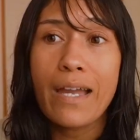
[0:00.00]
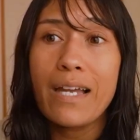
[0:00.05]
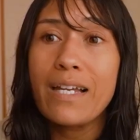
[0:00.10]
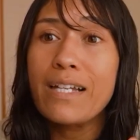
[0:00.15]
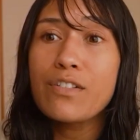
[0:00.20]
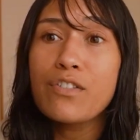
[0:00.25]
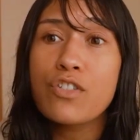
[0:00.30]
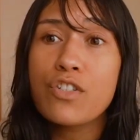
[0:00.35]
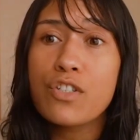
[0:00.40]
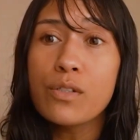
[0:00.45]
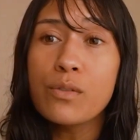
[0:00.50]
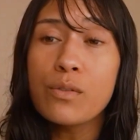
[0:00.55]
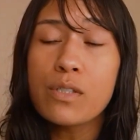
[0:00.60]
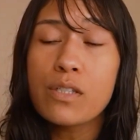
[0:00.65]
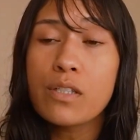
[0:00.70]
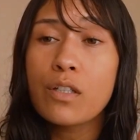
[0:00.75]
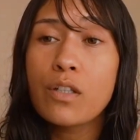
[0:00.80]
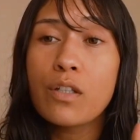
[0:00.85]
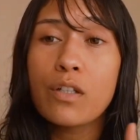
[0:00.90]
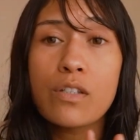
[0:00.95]
And she
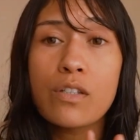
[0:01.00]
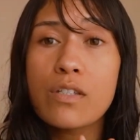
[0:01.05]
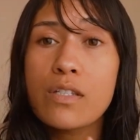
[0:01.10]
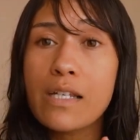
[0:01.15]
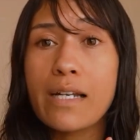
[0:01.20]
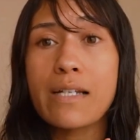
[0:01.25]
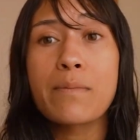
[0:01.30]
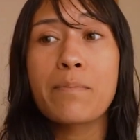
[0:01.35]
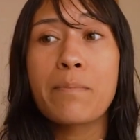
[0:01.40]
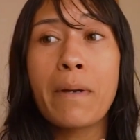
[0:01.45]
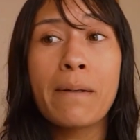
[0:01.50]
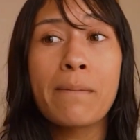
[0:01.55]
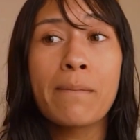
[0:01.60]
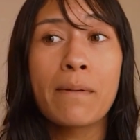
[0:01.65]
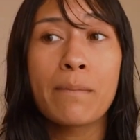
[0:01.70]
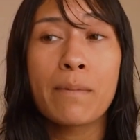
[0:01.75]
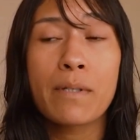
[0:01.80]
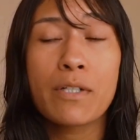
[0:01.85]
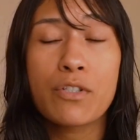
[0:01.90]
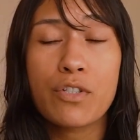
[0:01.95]
was a good sized
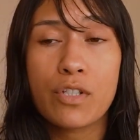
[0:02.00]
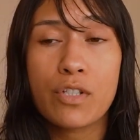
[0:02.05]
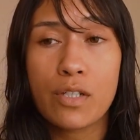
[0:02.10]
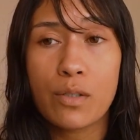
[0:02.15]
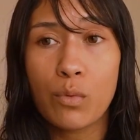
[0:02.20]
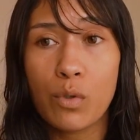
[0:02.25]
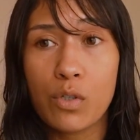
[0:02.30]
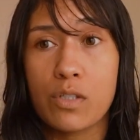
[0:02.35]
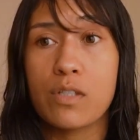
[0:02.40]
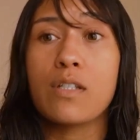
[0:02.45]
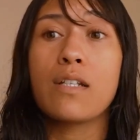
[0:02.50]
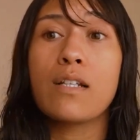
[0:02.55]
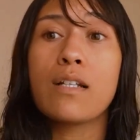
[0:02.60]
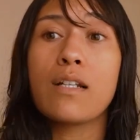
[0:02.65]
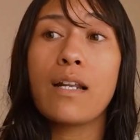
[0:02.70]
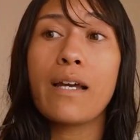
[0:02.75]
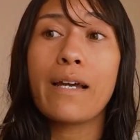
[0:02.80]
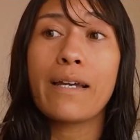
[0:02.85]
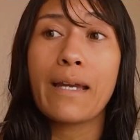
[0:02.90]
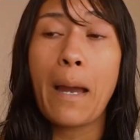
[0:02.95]
baby, but she
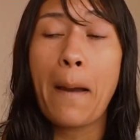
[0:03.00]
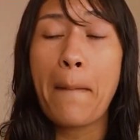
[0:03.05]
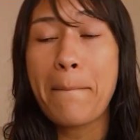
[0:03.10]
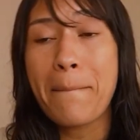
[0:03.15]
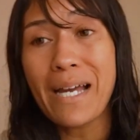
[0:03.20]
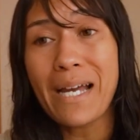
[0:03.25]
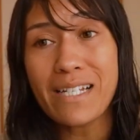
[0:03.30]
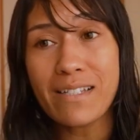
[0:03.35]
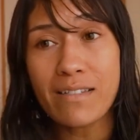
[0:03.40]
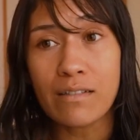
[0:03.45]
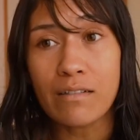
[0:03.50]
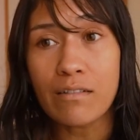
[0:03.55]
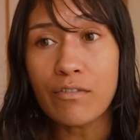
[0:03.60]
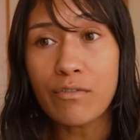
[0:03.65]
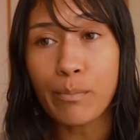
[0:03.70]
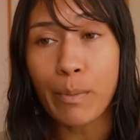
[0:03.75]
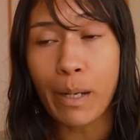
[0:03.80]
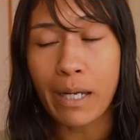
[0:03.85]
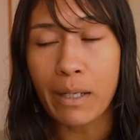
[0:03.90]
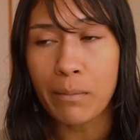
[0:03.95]
wasn't like a massive
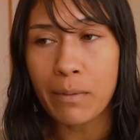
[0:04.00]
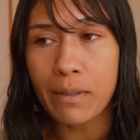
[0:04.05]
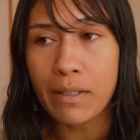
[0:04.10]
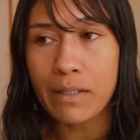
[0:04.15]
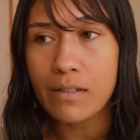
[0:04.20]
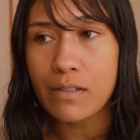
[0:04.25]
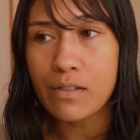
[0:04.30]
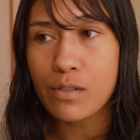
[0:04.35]
baby.